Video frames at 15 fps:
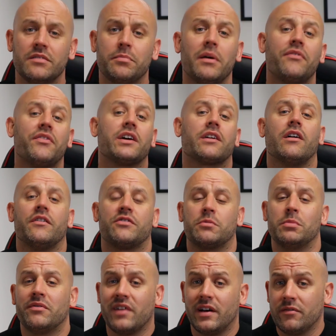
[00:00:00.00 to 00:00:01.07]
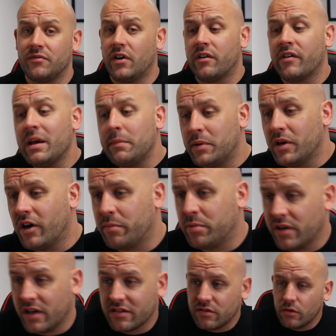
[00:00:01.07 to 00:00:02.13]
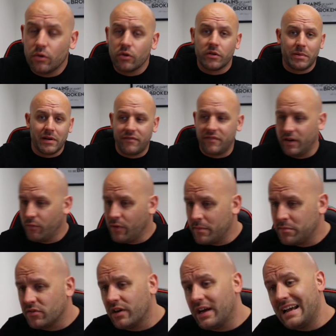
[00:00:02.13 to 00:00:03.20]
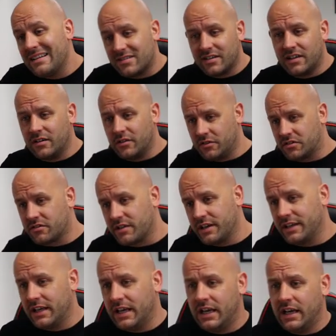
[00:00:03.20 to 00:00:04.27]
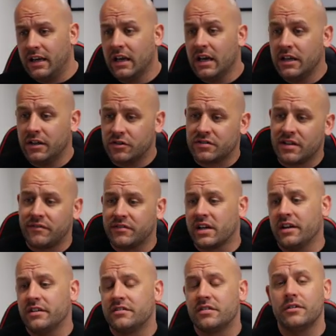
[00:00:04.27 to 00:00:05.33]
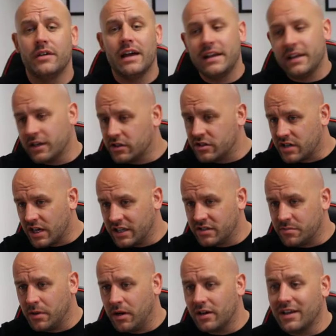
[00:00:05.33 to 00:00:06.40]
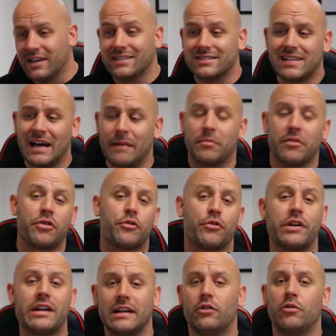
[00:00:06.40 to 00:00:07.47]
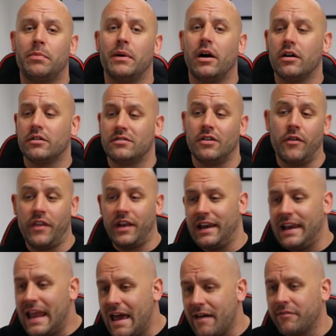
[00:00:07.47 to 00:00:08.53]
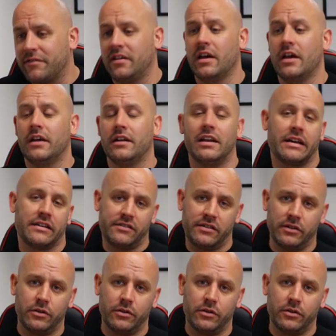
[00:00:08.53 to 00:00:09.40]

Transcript: So Betfair graphs can be found via API products or the Betfair website as seen on screen here. You just have to go to any exchange market and tap the three little bars on the left next to